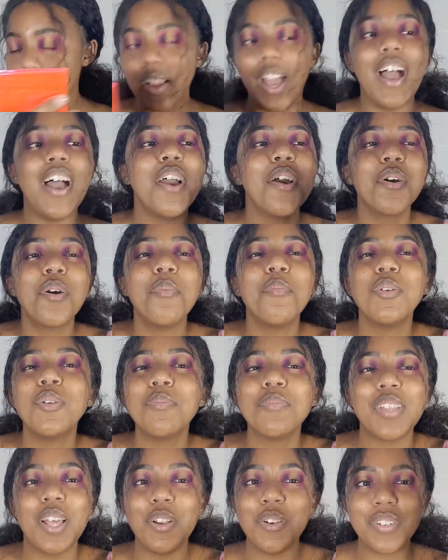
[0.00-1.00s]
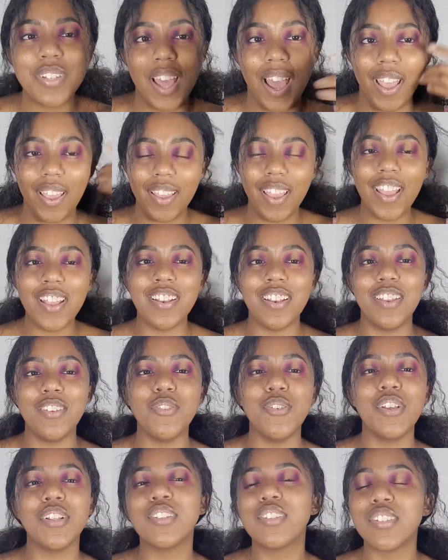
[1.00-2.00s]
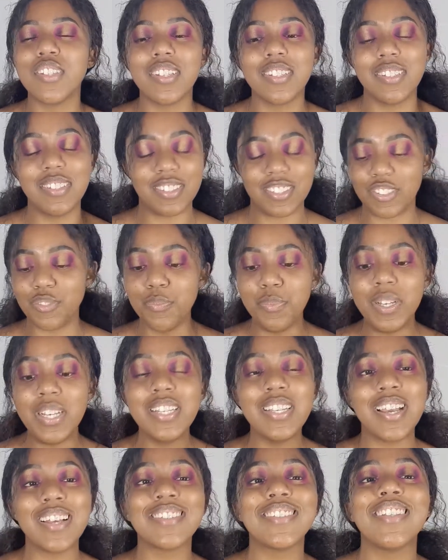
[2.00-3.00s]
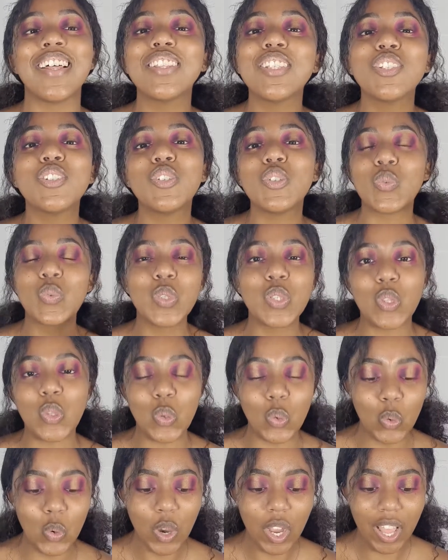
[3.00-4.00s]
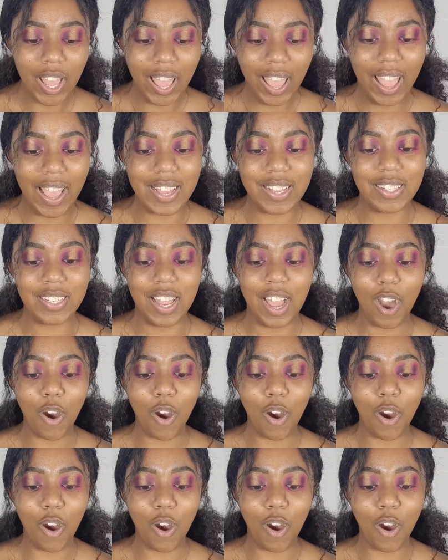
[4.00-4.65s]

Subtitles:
And it really has nothing to do with you. And